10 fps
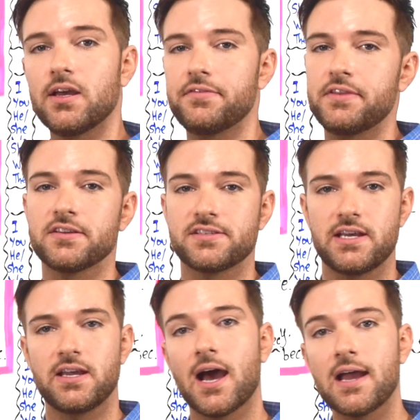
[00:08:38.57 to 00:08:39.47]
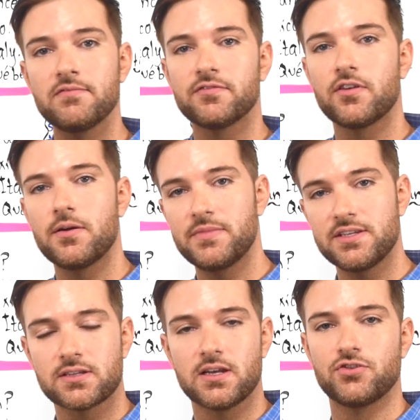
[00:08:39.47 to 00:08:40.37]
And they'll say, I am from
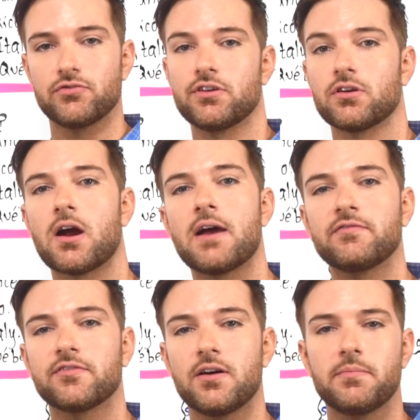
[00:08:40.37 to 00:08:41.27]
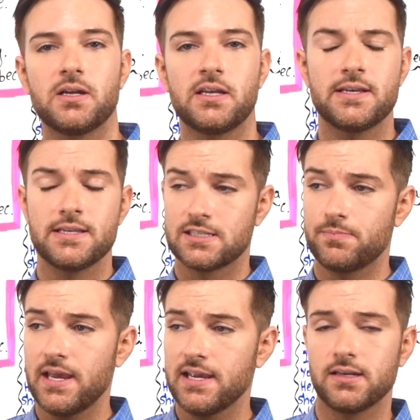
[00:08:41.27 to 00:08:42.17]
this country, or I'm from
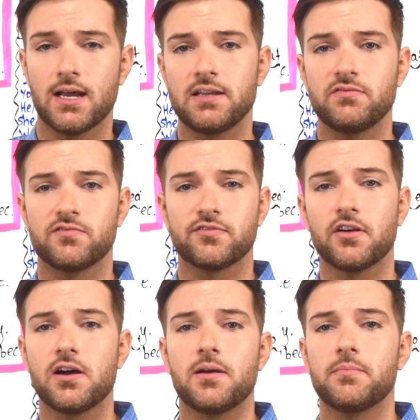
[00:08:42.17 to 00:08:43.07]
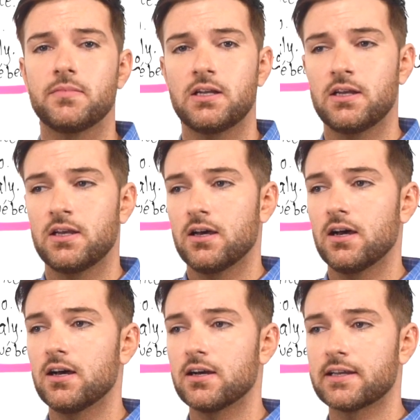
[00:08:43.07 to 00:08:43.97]
Spain, I'm from
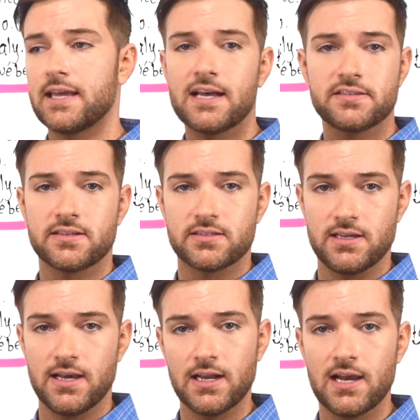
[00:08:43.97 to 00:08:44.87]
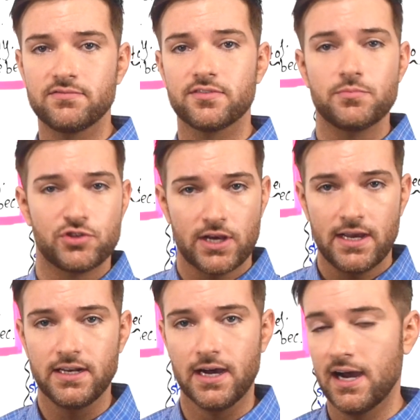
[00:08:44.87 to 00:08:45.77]
Kazakhstan, I'm from
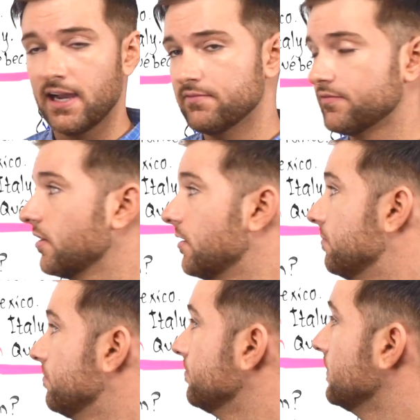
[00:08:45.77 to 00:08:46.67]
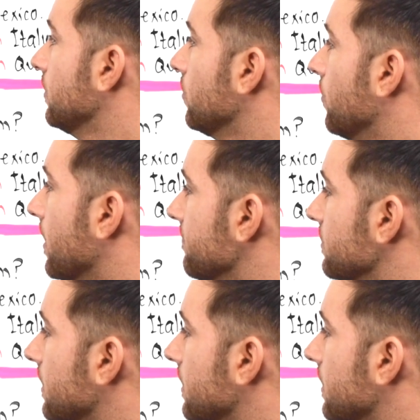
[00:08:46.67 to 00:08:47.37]
China, I'm from whatever